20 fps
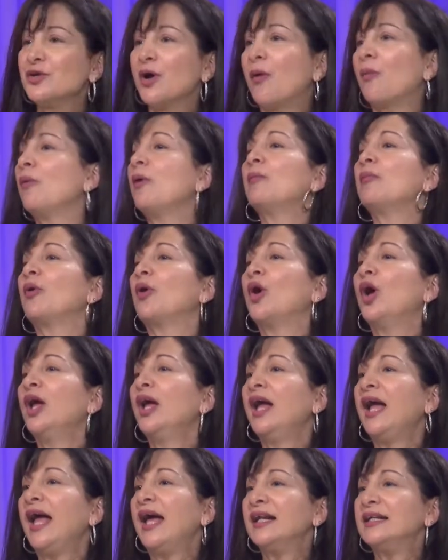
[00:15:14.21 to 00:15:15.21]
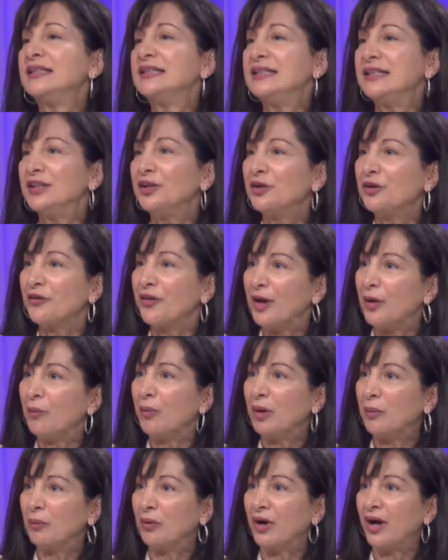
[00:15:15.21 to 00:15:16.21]
so I remember at a dinner that
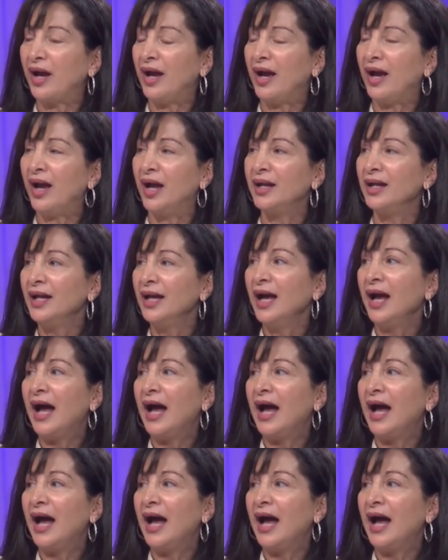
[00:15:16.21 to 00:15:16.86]
we were at,